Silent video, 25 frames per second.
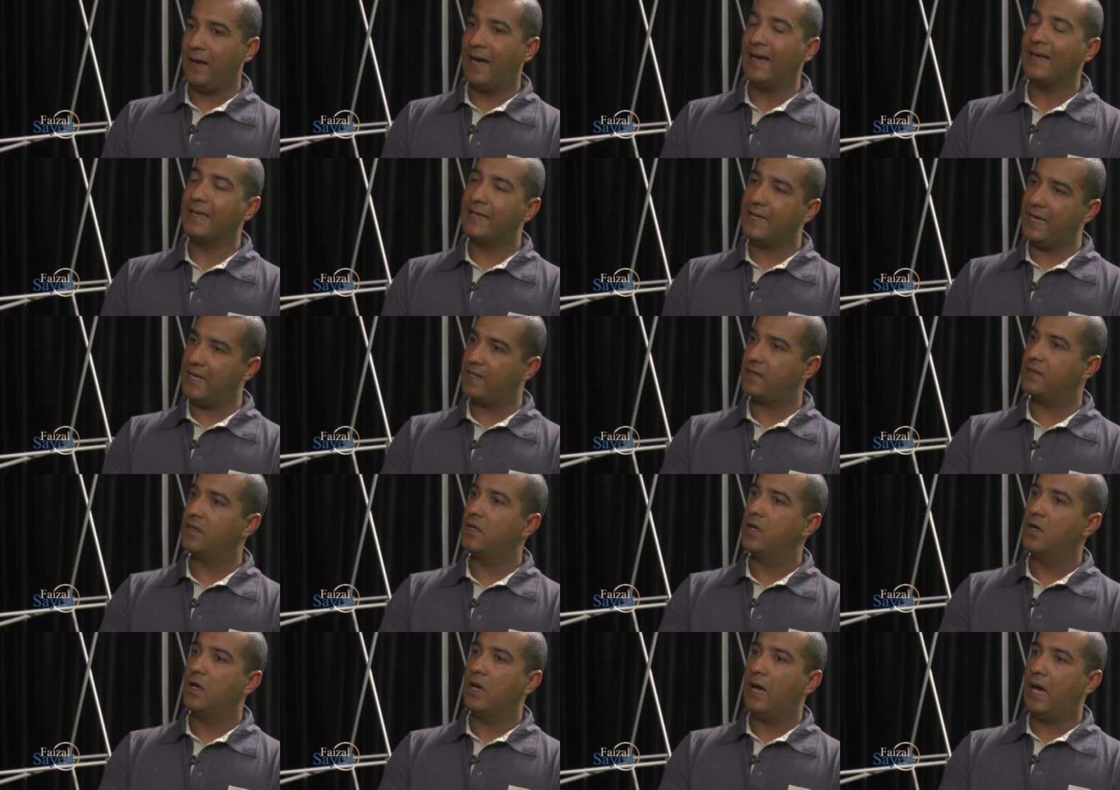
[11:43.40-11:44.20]

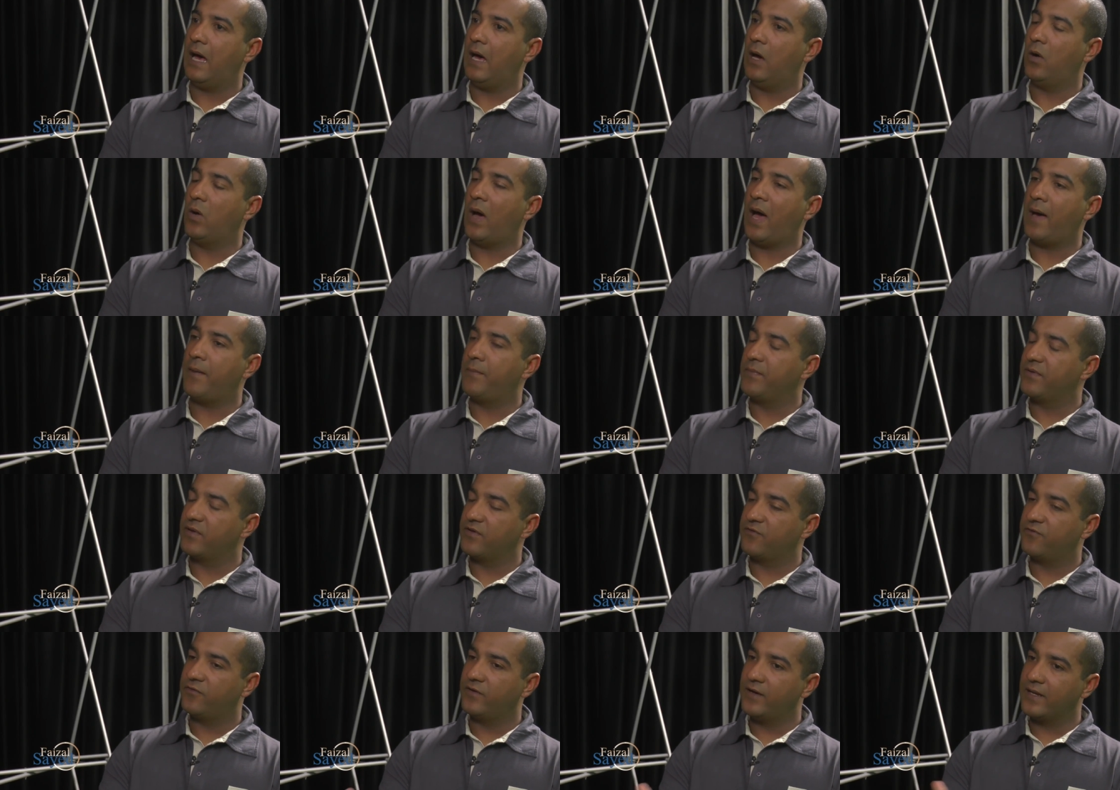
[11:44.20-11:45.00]
Again, I'm
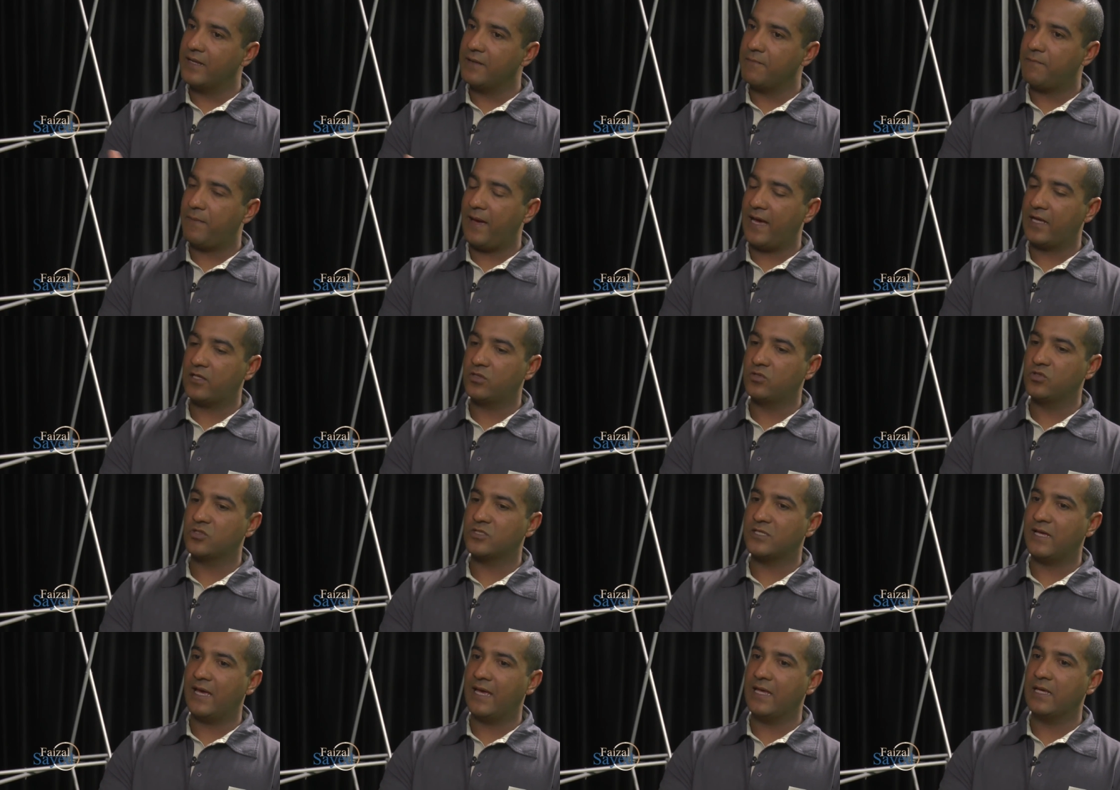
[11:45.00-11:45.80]
referring back to
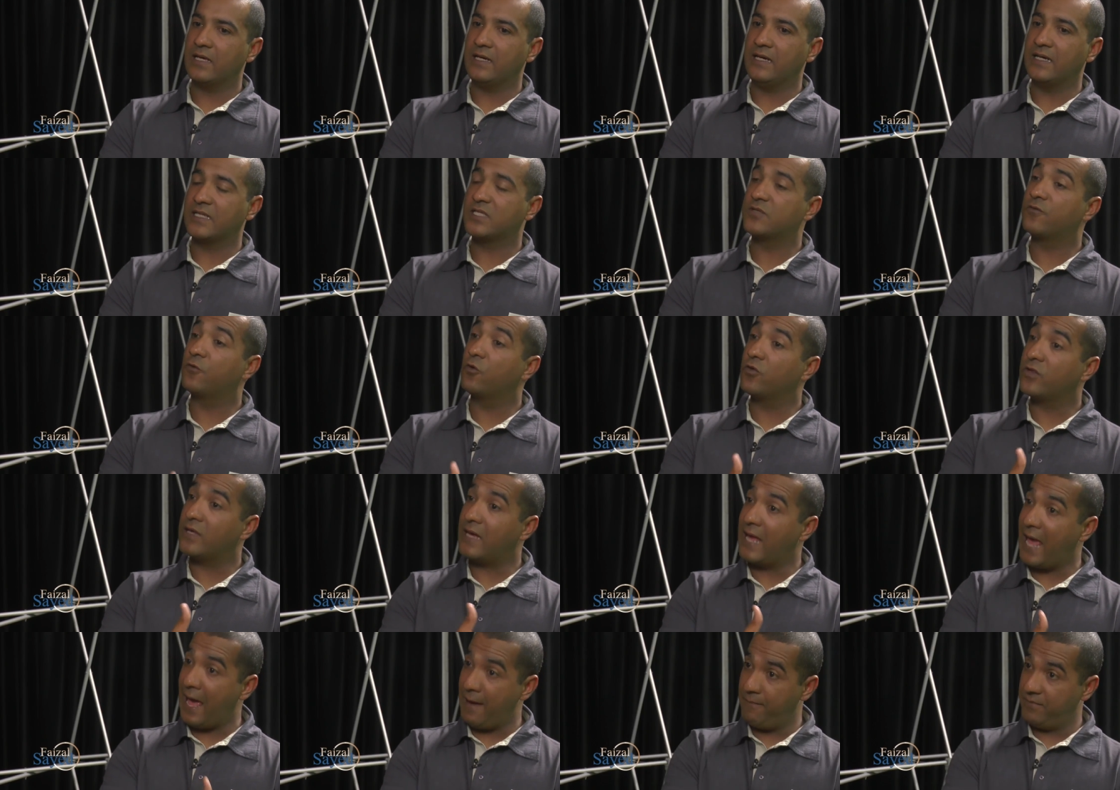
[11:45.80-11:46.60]
saying it's for
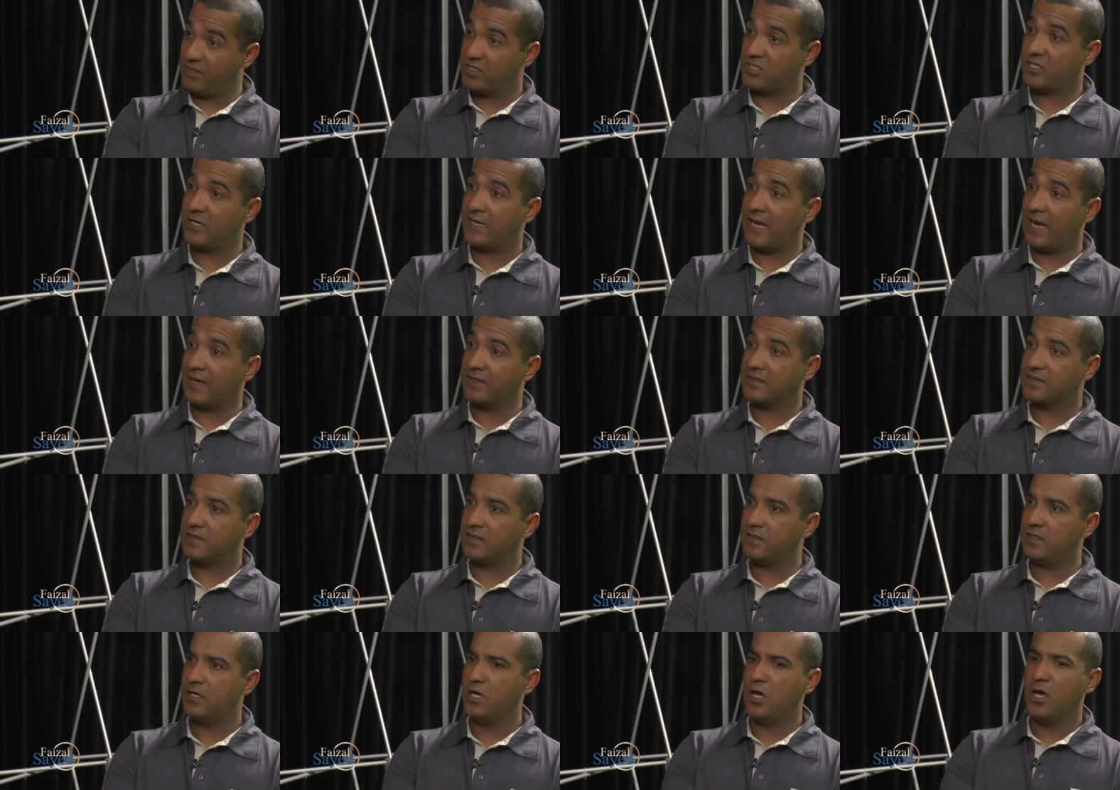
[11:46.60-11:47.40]
the amateur
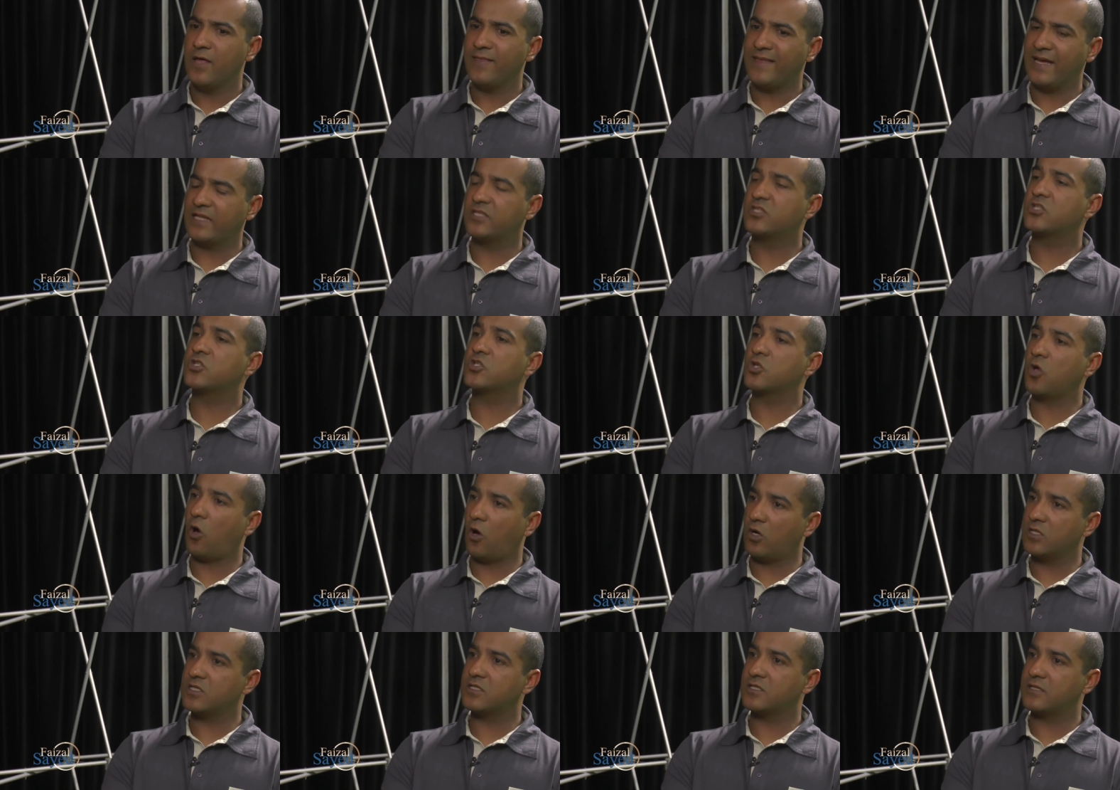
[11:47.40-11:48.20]
youngster that
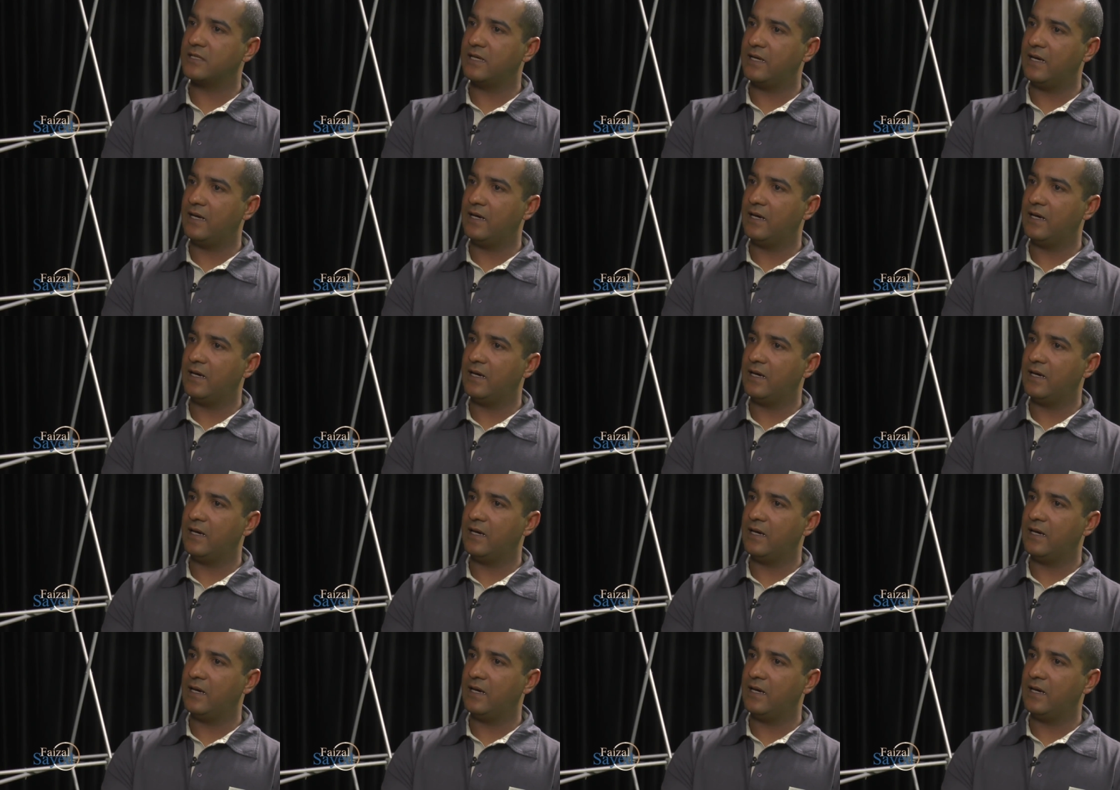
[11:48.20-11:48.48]
starts